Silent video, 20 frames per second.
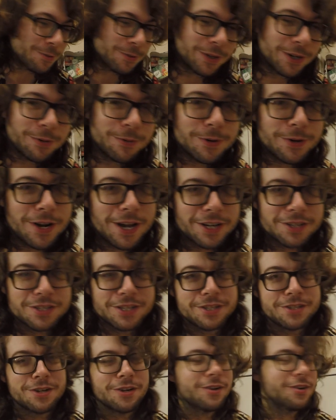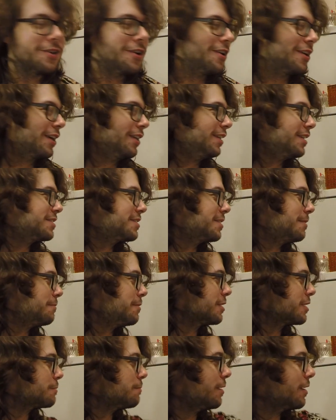where it won't actually turn on unless
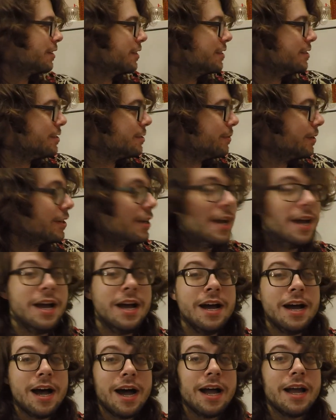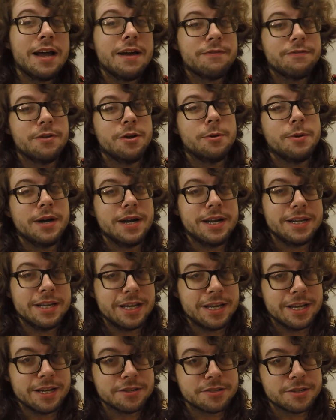something's plugged into it. I have no
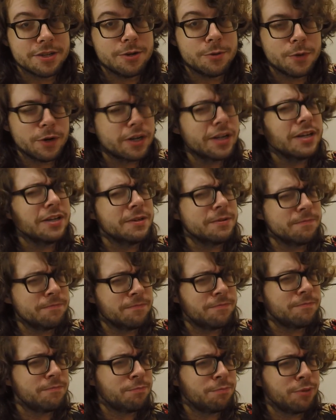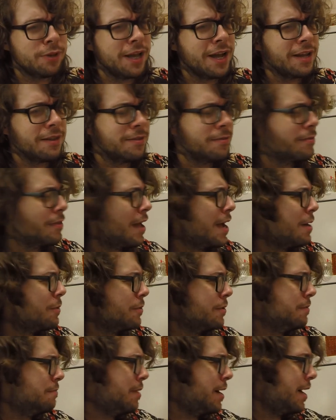idea, so we're going to play that
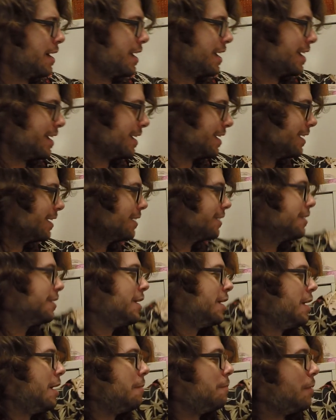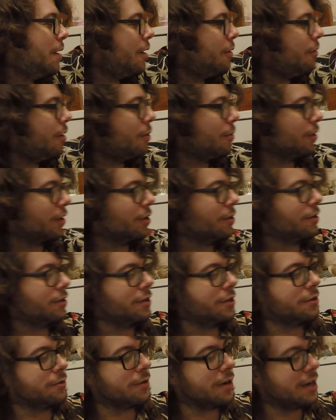one by ear. But what we're going to
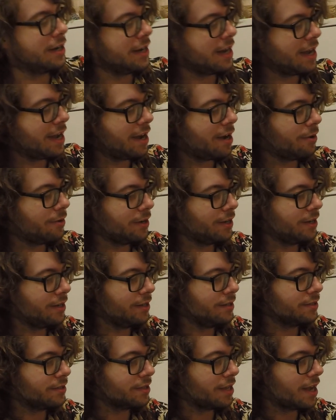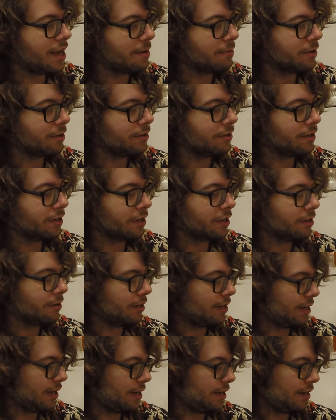do right now is I'm going to go
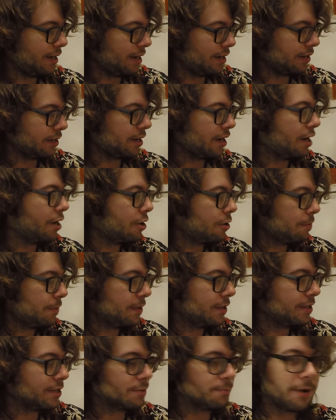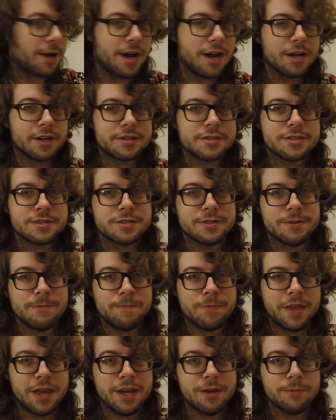ahead and cut open this box,
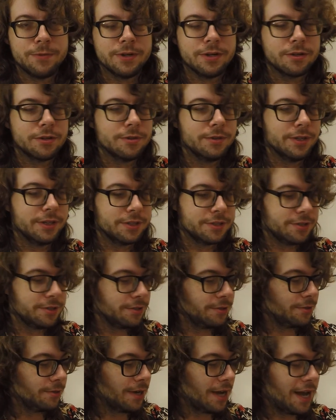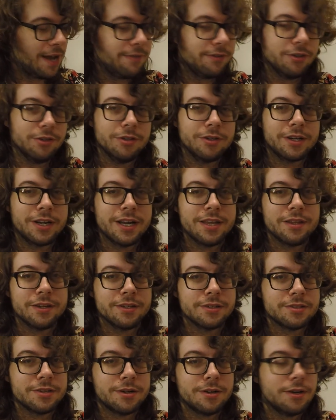and we're going to have a look at the
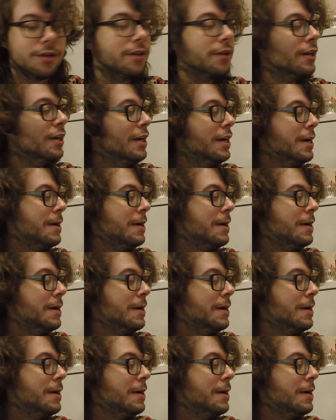guitar